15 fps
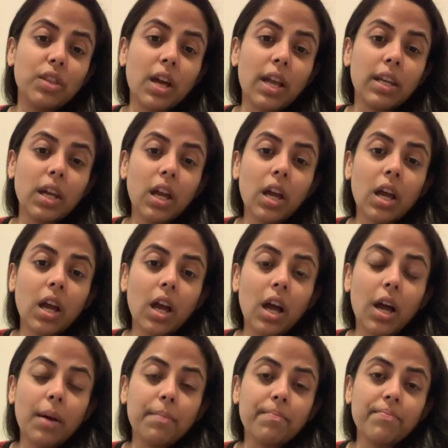that
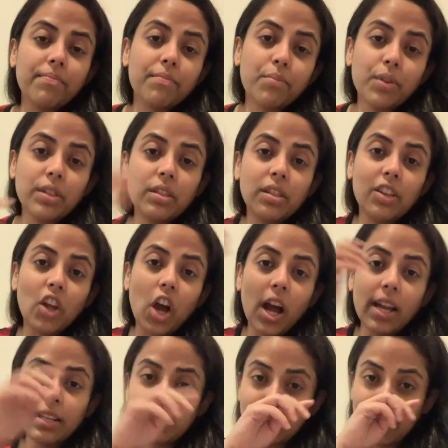Princeton
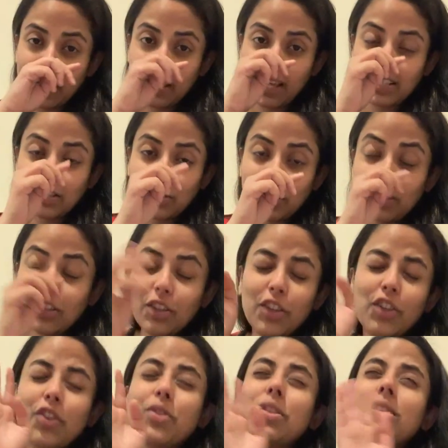got. Like, as
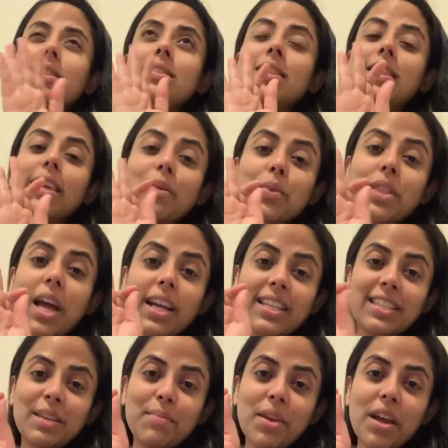you know, this is the thing with
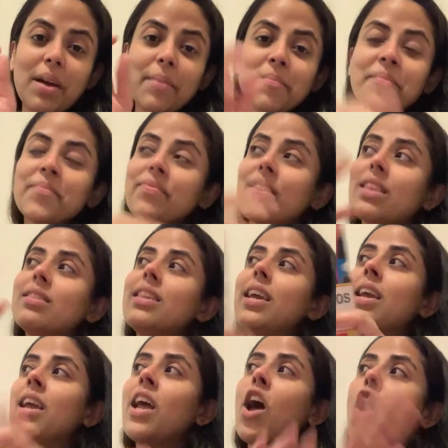academia. They